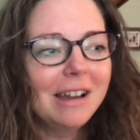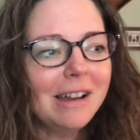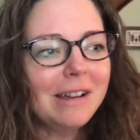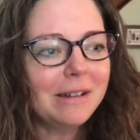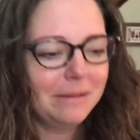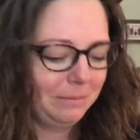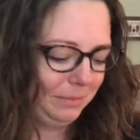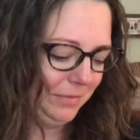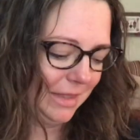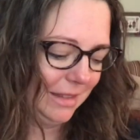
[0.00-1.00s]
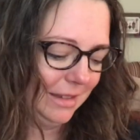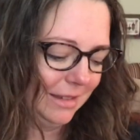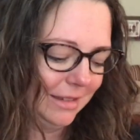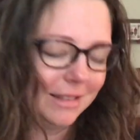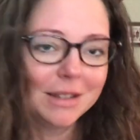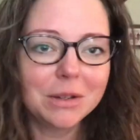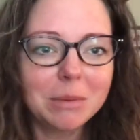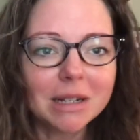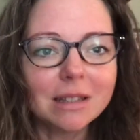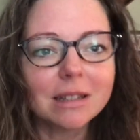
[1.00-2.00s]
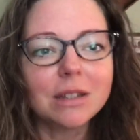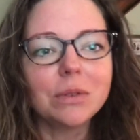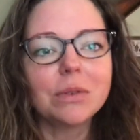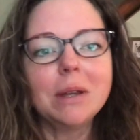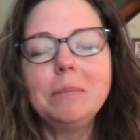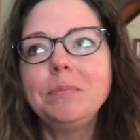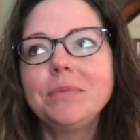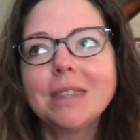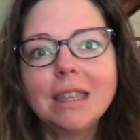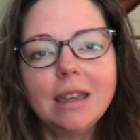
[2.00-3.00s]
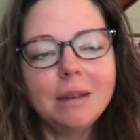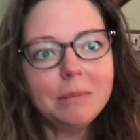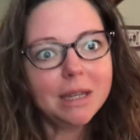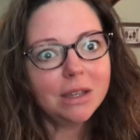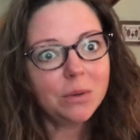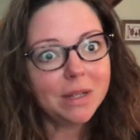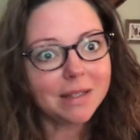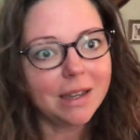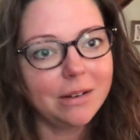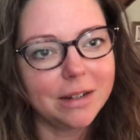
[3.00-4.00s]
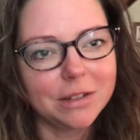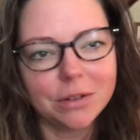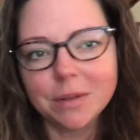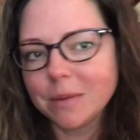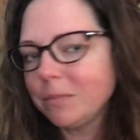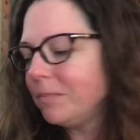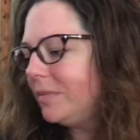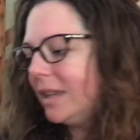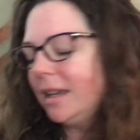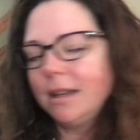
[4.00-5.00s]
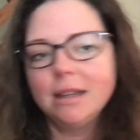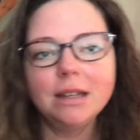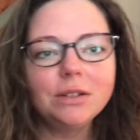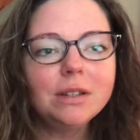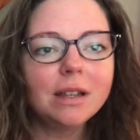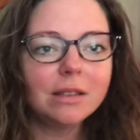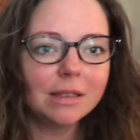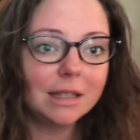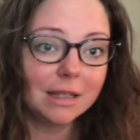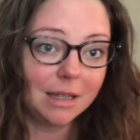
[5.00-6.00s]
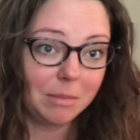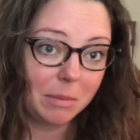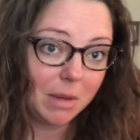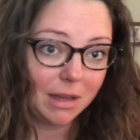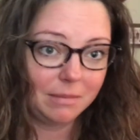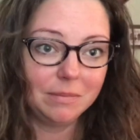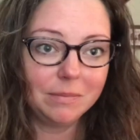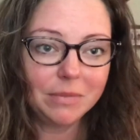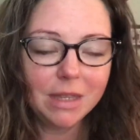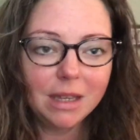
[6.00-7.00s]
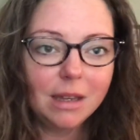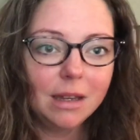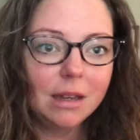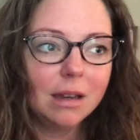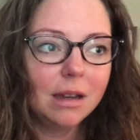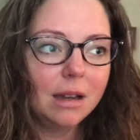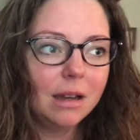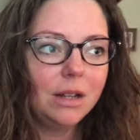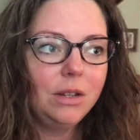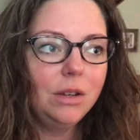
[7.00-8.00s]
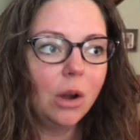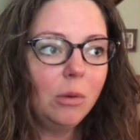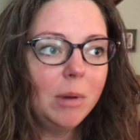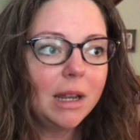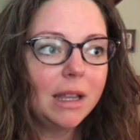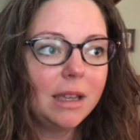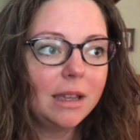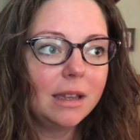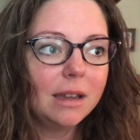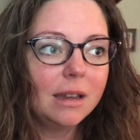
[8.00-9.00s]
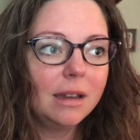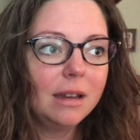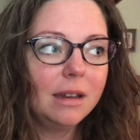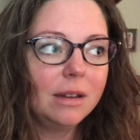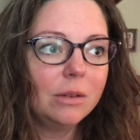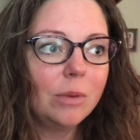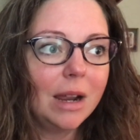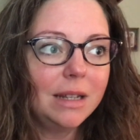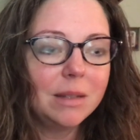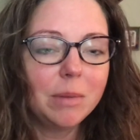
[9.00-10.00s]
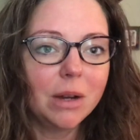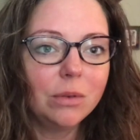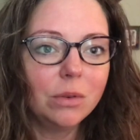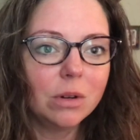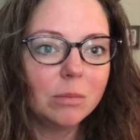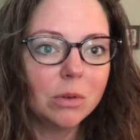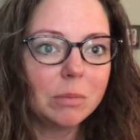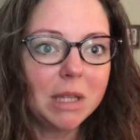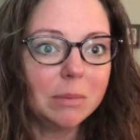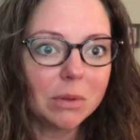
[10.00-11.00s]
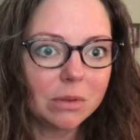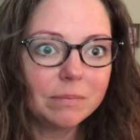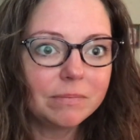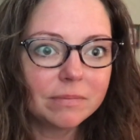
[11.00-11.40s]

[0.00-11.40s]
let's go back to this Q3. Ambiguous characters. Here's another thing to keep in mind. Nobody writes about normal people.